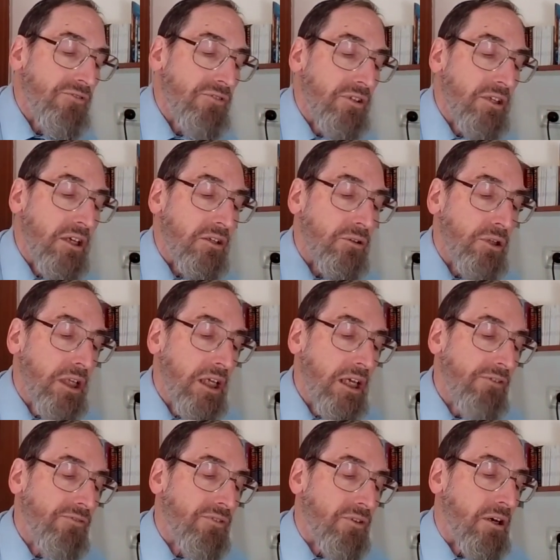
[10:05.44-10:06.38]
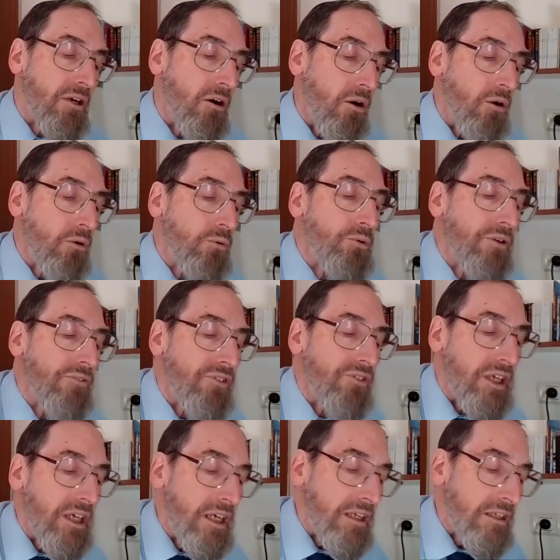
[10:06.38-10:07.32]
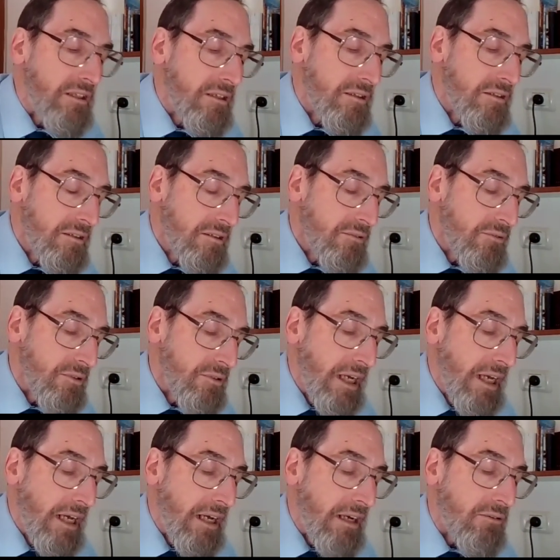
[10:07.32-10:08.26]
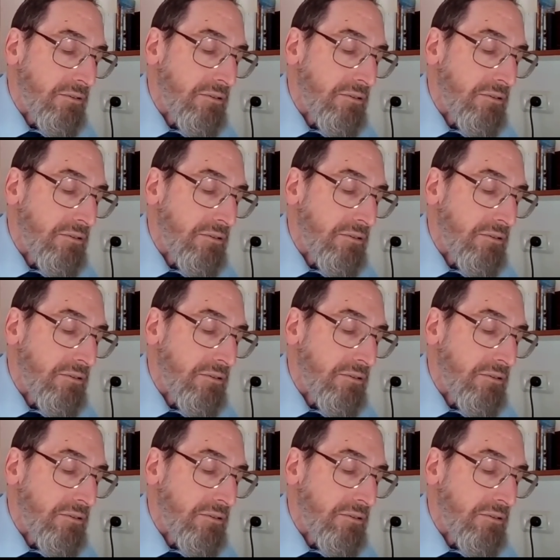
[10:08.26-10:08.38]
you leave a whole revi'it. Wow.